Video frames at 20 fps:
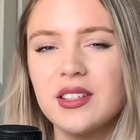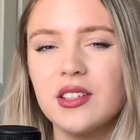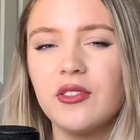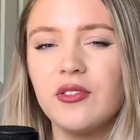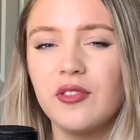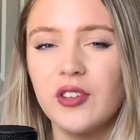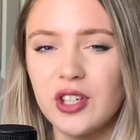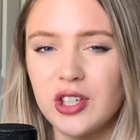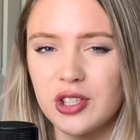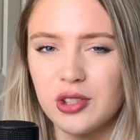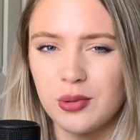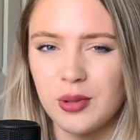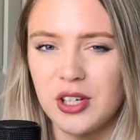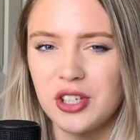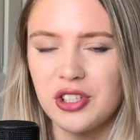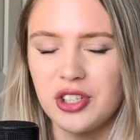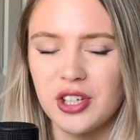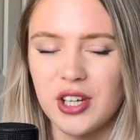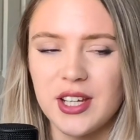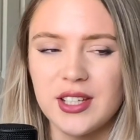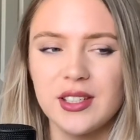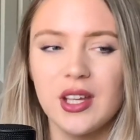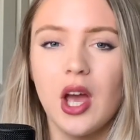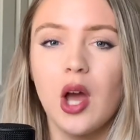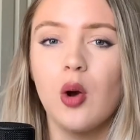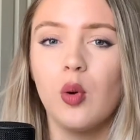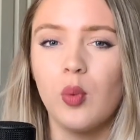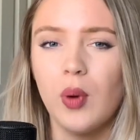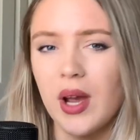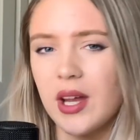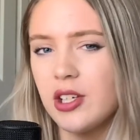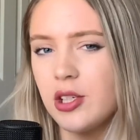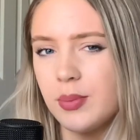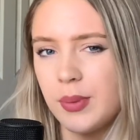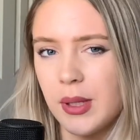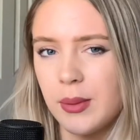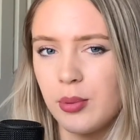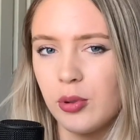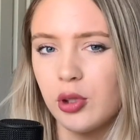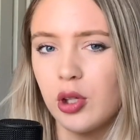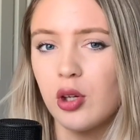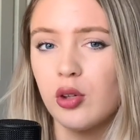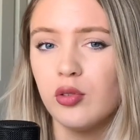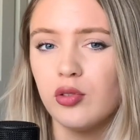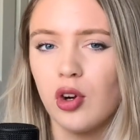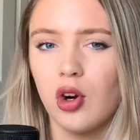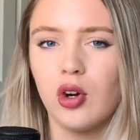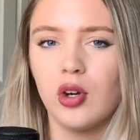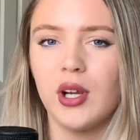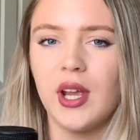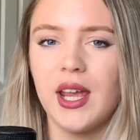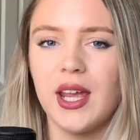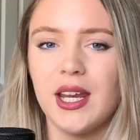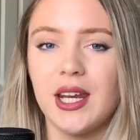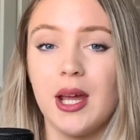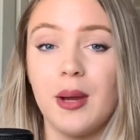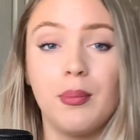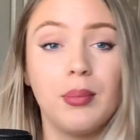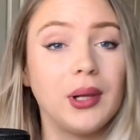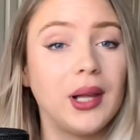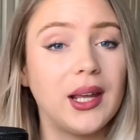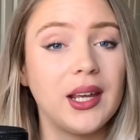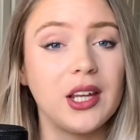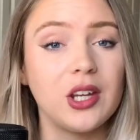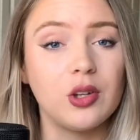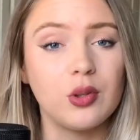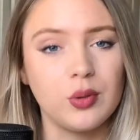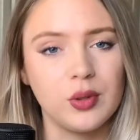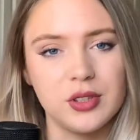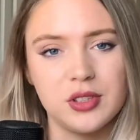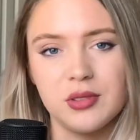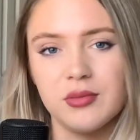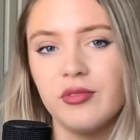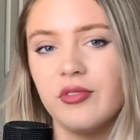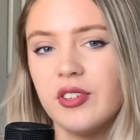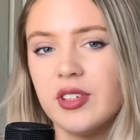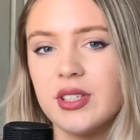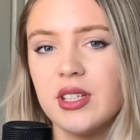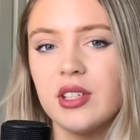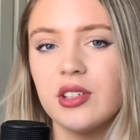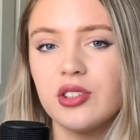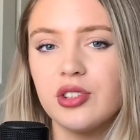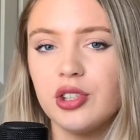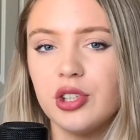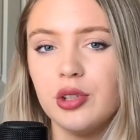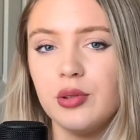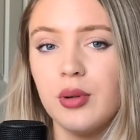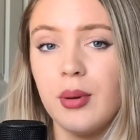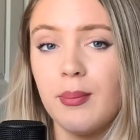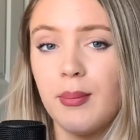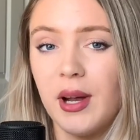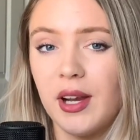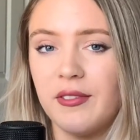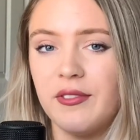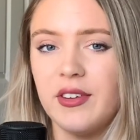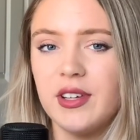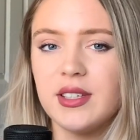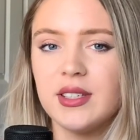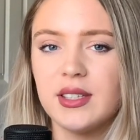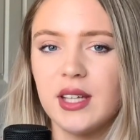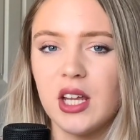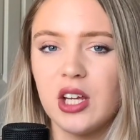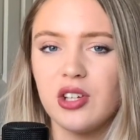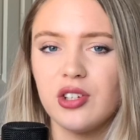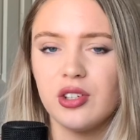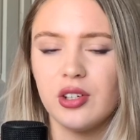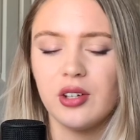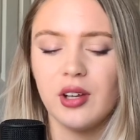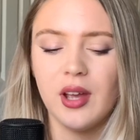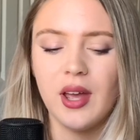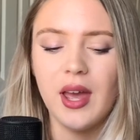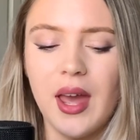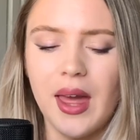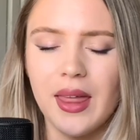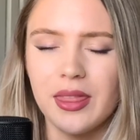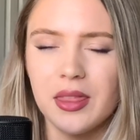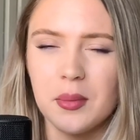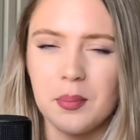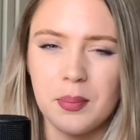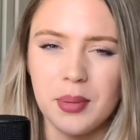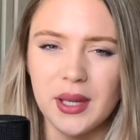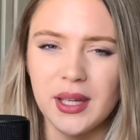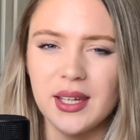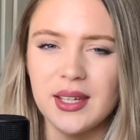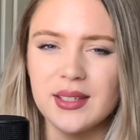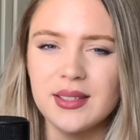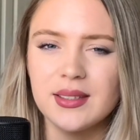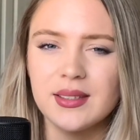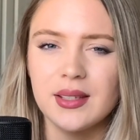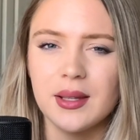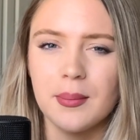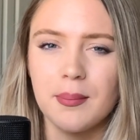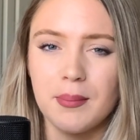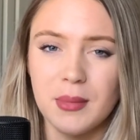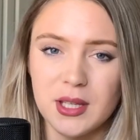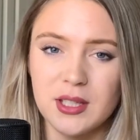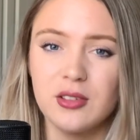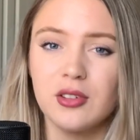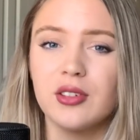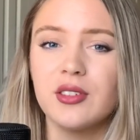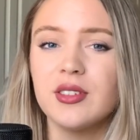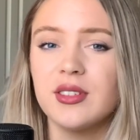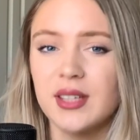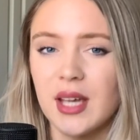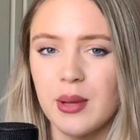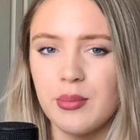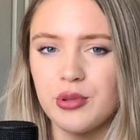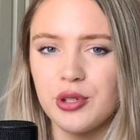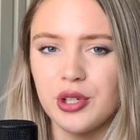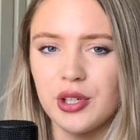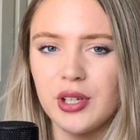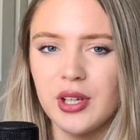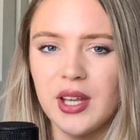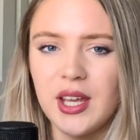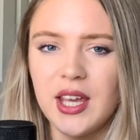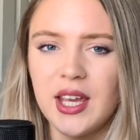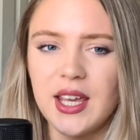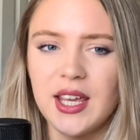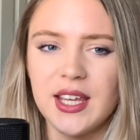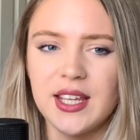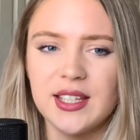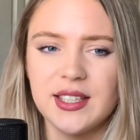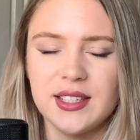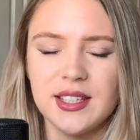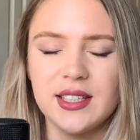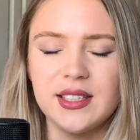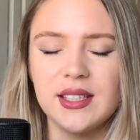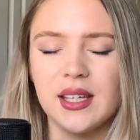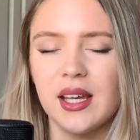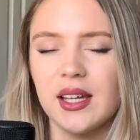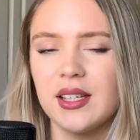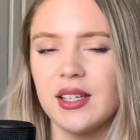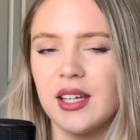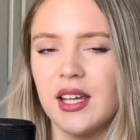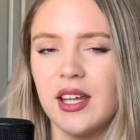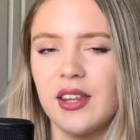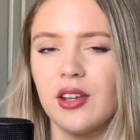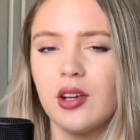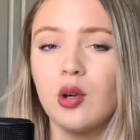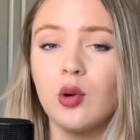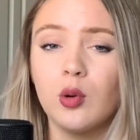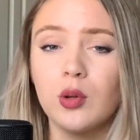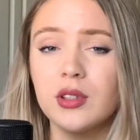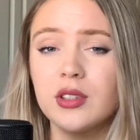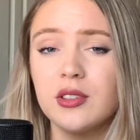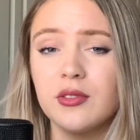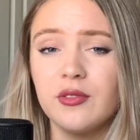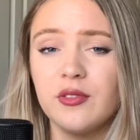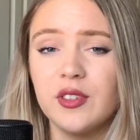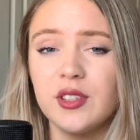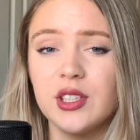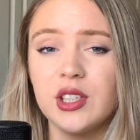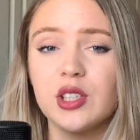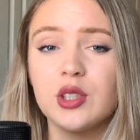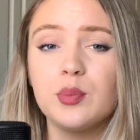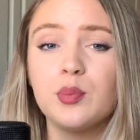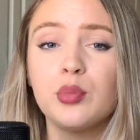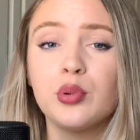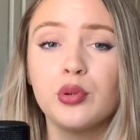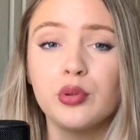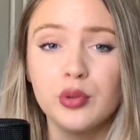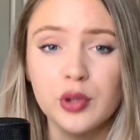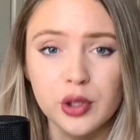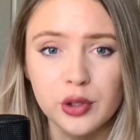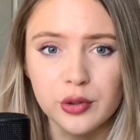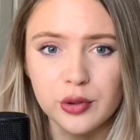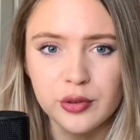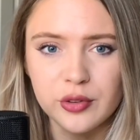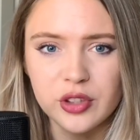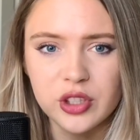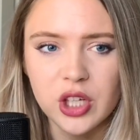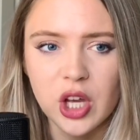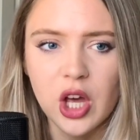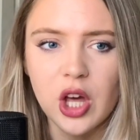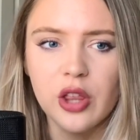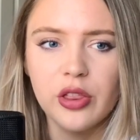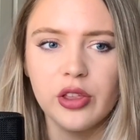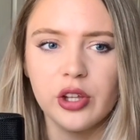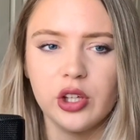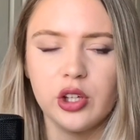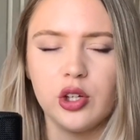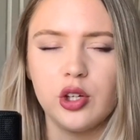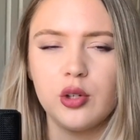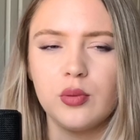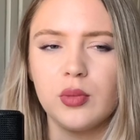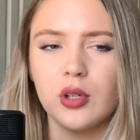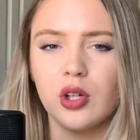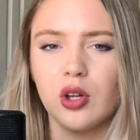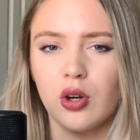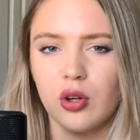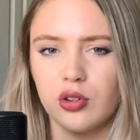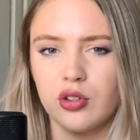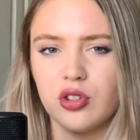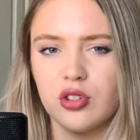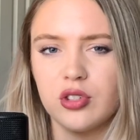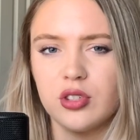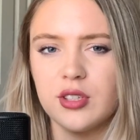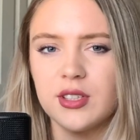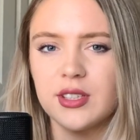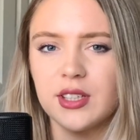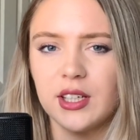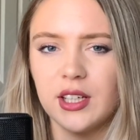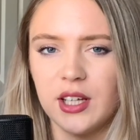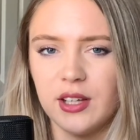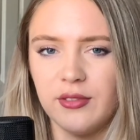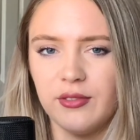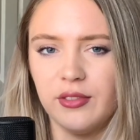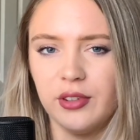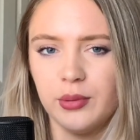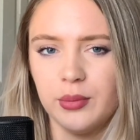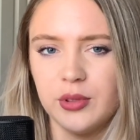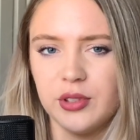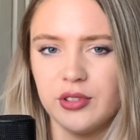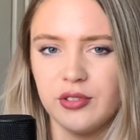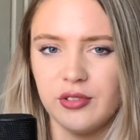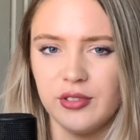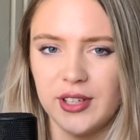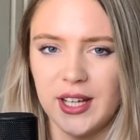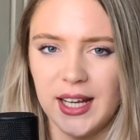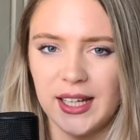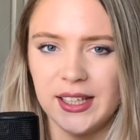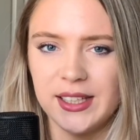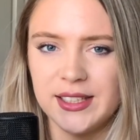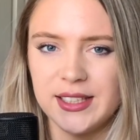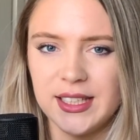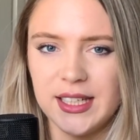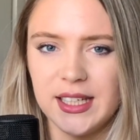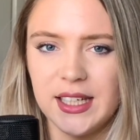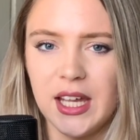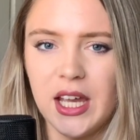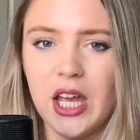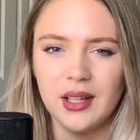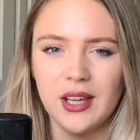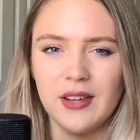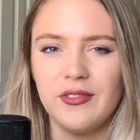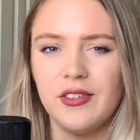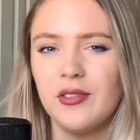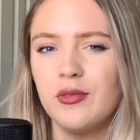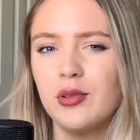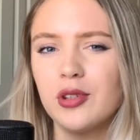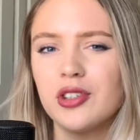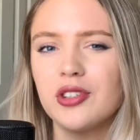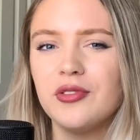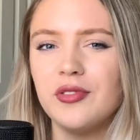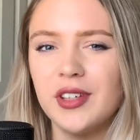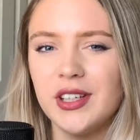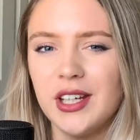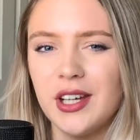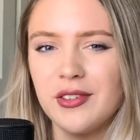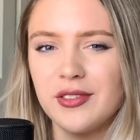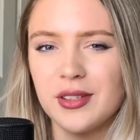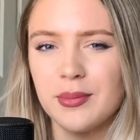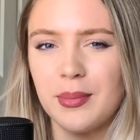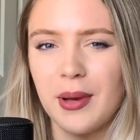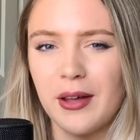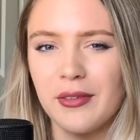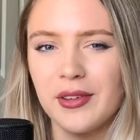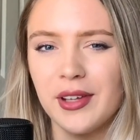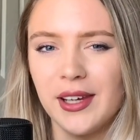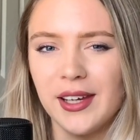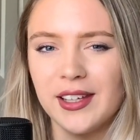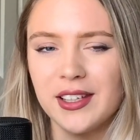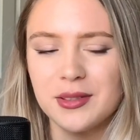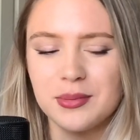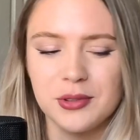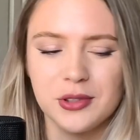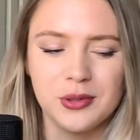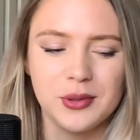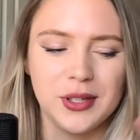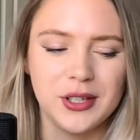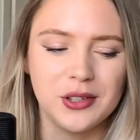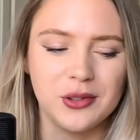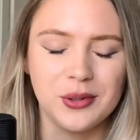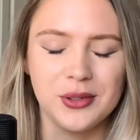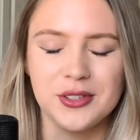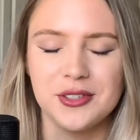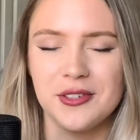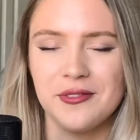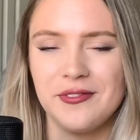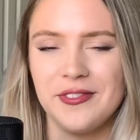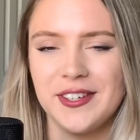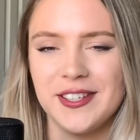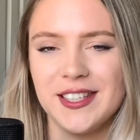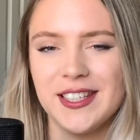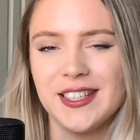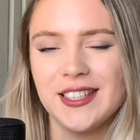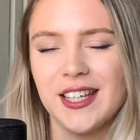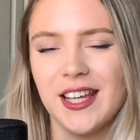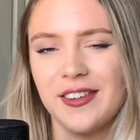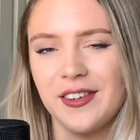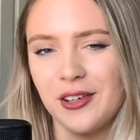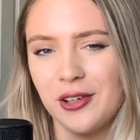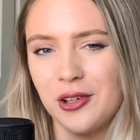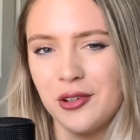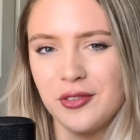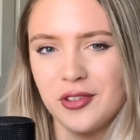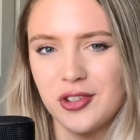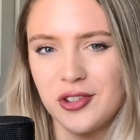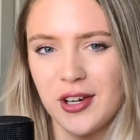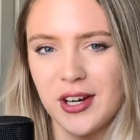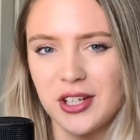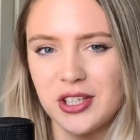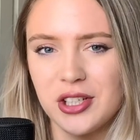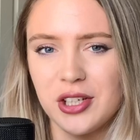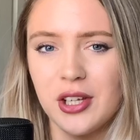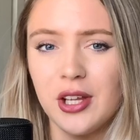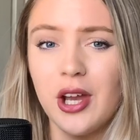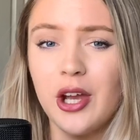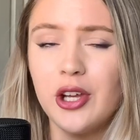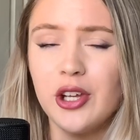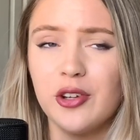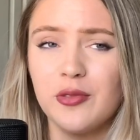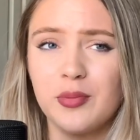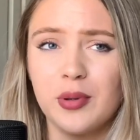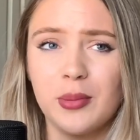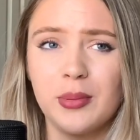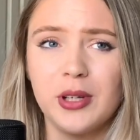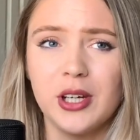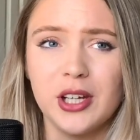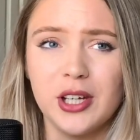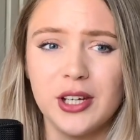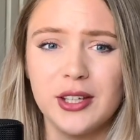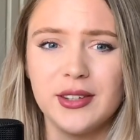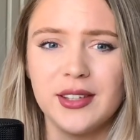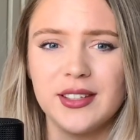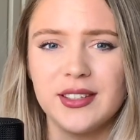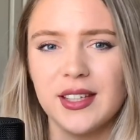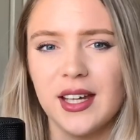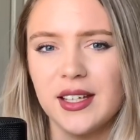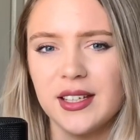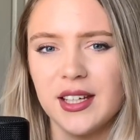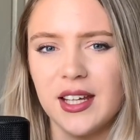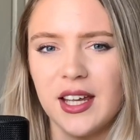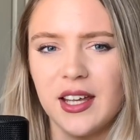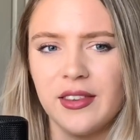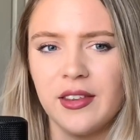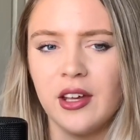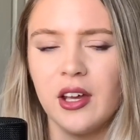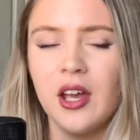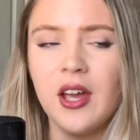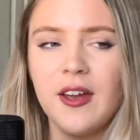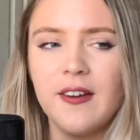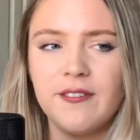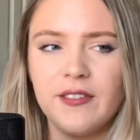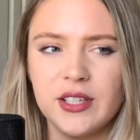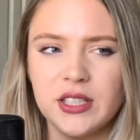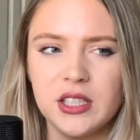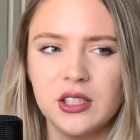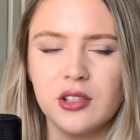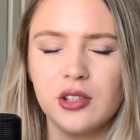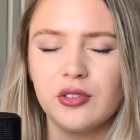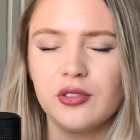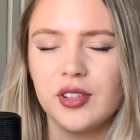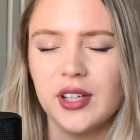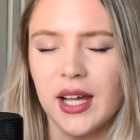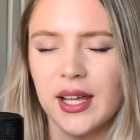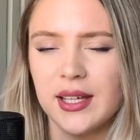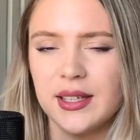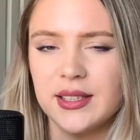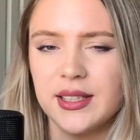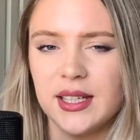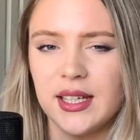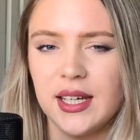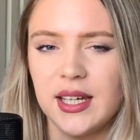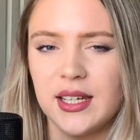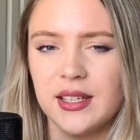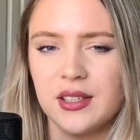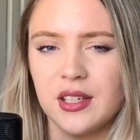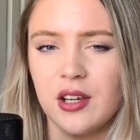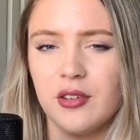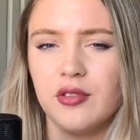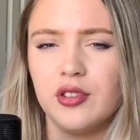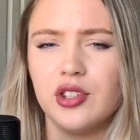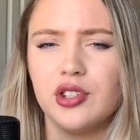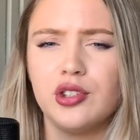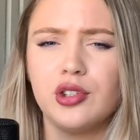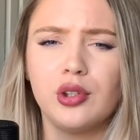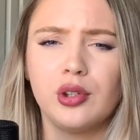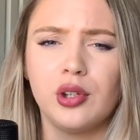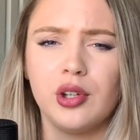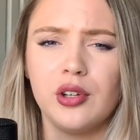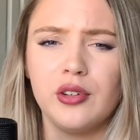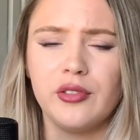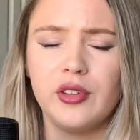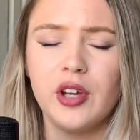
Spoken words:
the first question is, where do people go wrong in applying quantum physics to manifestation? The biggest misconception is this idea that quantum physics proves that human consciousness can influence reality. If you've watched videos about the links between quantum physics and the law of attraction, you've probably heard this idea that physical reality is a result of